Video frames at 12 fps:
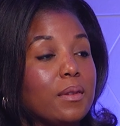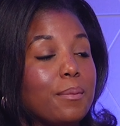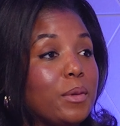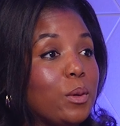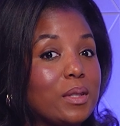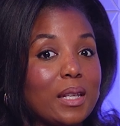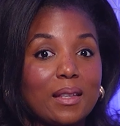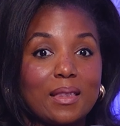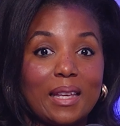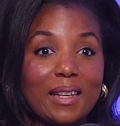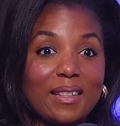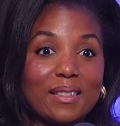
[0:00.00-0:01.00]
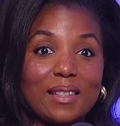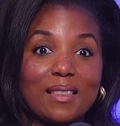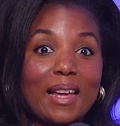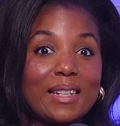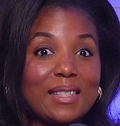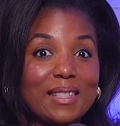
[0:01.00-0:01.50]
music things and
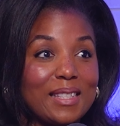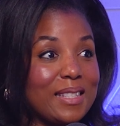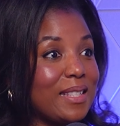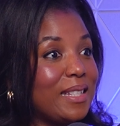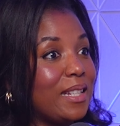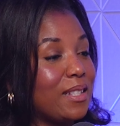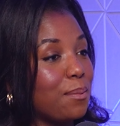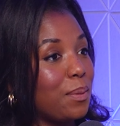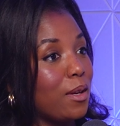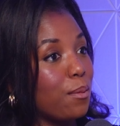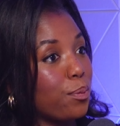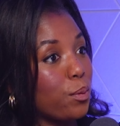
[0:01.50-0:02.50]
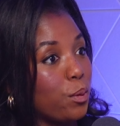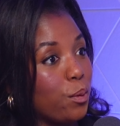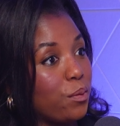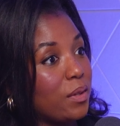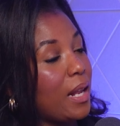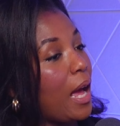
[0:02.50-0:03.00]
licenses need to be
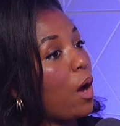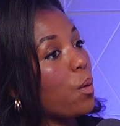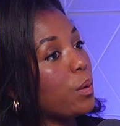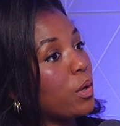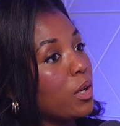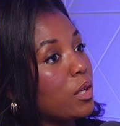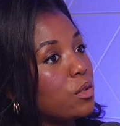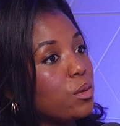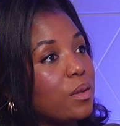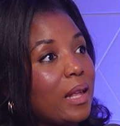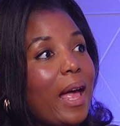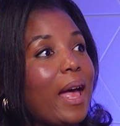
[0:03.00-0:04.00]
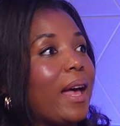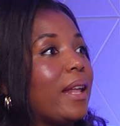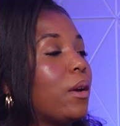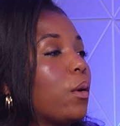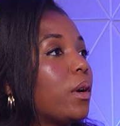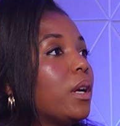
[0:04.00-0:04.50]
approved and how are we going to do that
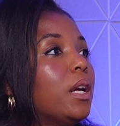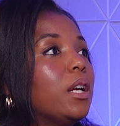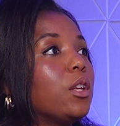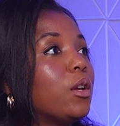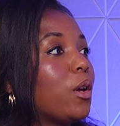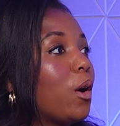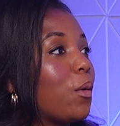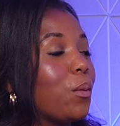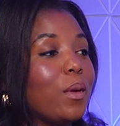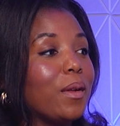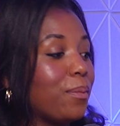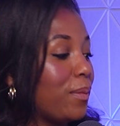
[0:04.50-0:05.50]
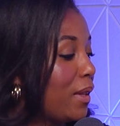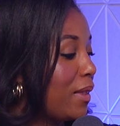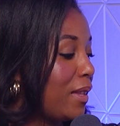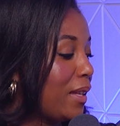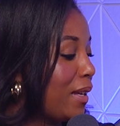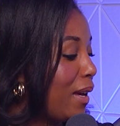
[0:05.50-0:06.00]
or you know
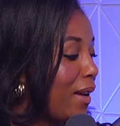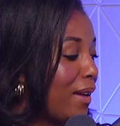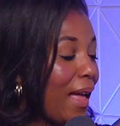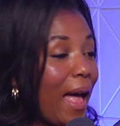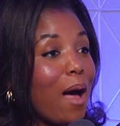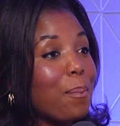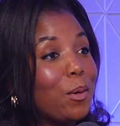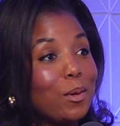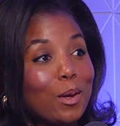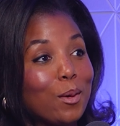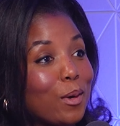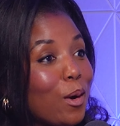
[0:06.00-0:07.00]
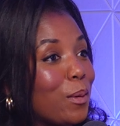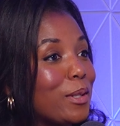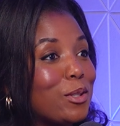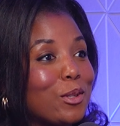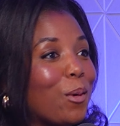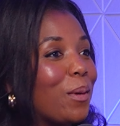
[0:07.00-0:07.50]
the uh, Apple logo
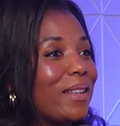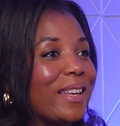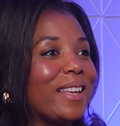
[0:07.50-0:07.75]
is showing